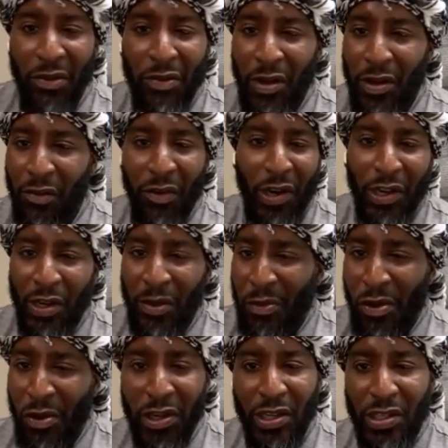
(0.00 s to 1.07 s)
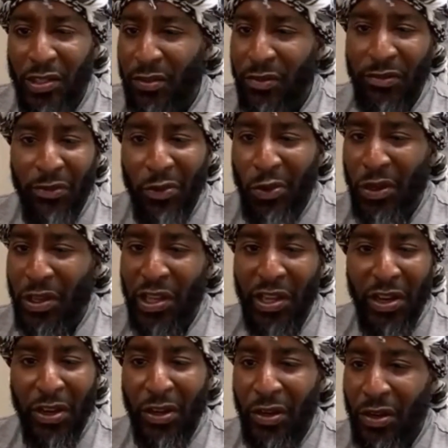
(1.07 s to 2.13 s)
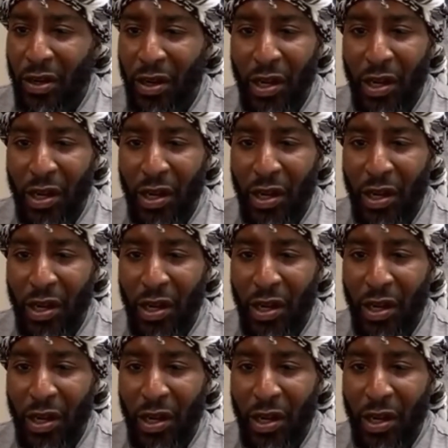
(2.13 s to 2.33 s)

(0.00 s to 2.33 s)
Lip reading: We run in the mornings, full gear,